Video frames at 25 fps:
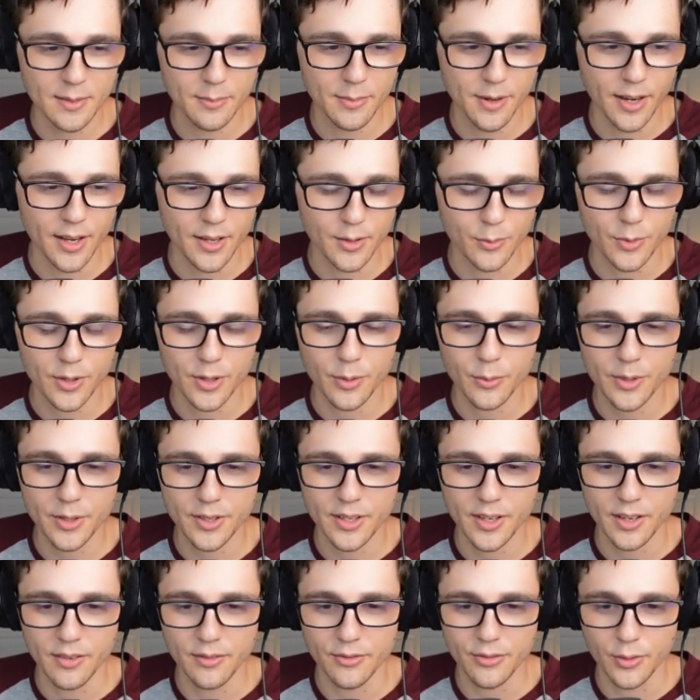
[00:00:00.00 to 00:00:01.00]
Bond, we're, we're
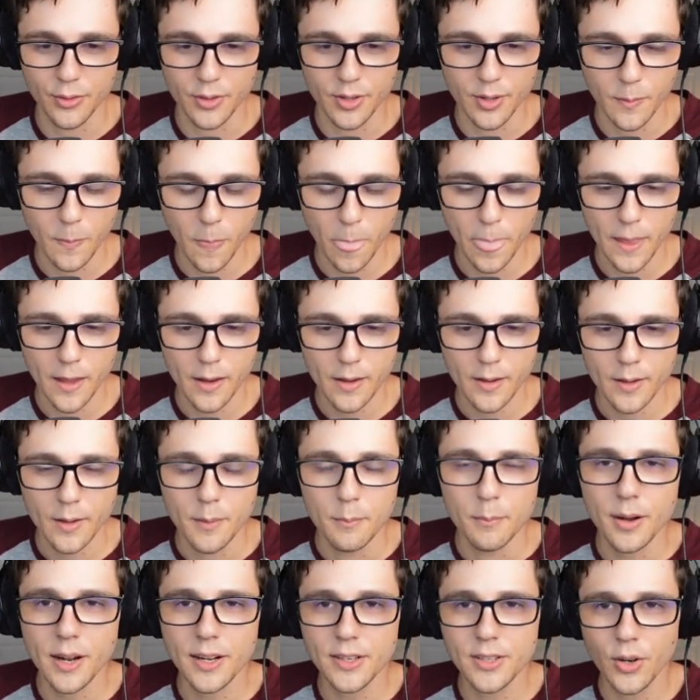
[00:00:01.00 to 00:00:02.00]
done for.
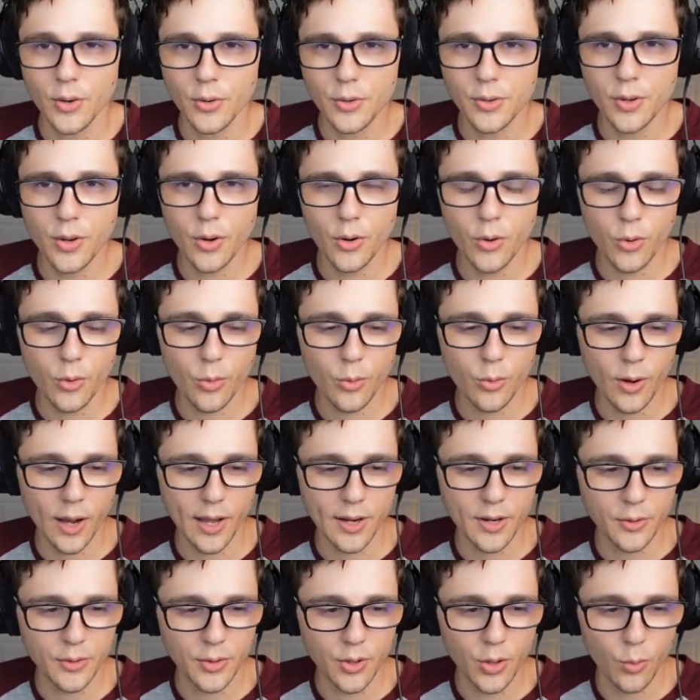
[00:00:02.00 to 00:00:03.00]
But I don't know. I
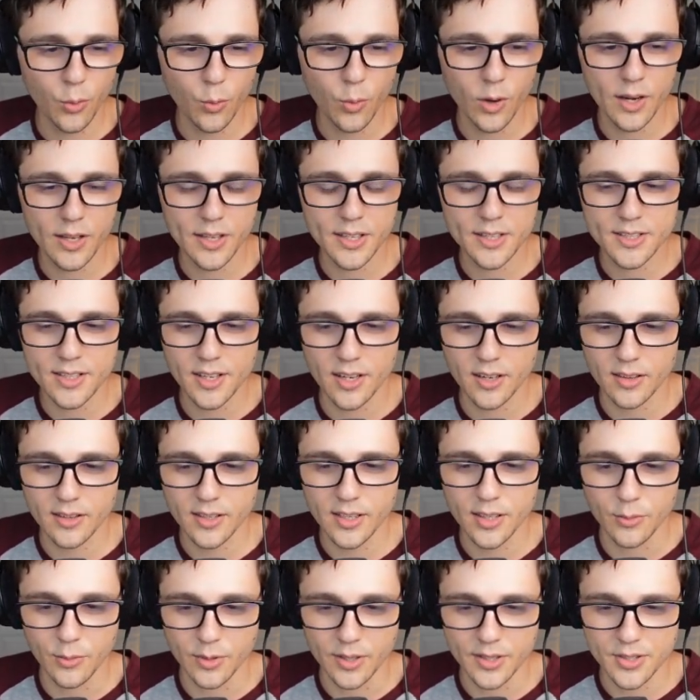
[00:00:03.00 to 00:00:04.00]
don't know what he's going to
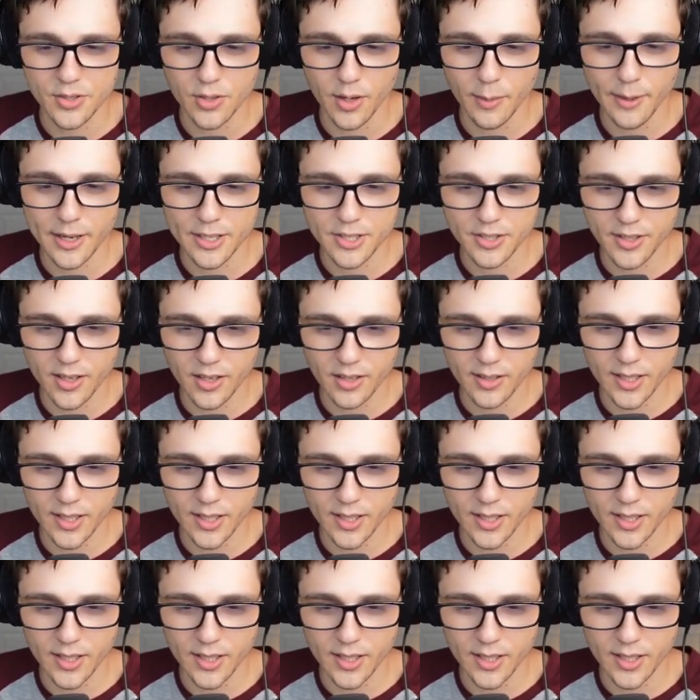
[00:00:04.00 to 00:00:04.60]
lead with. So I'm actually going to